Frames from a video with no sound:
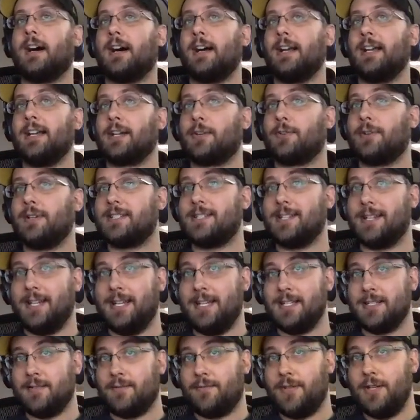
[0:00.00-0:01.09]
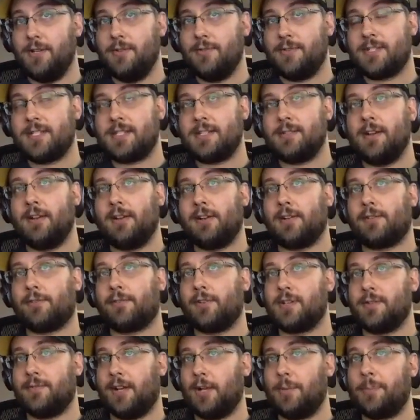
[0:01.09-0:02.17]
increasing ease of use for
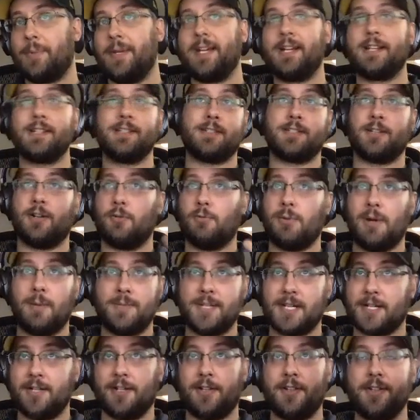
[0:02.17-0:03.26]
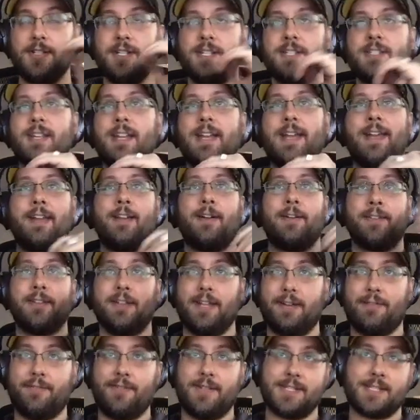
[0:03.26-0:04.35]
developing, because it's all web technologies. And on the
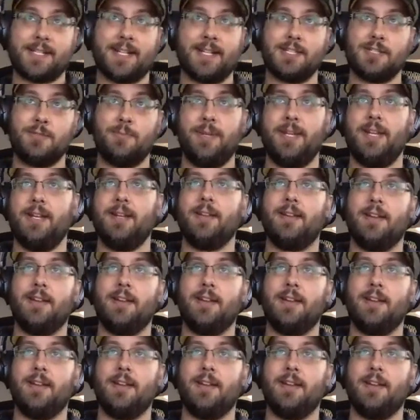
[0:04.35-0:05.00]
left, it's kind of speed.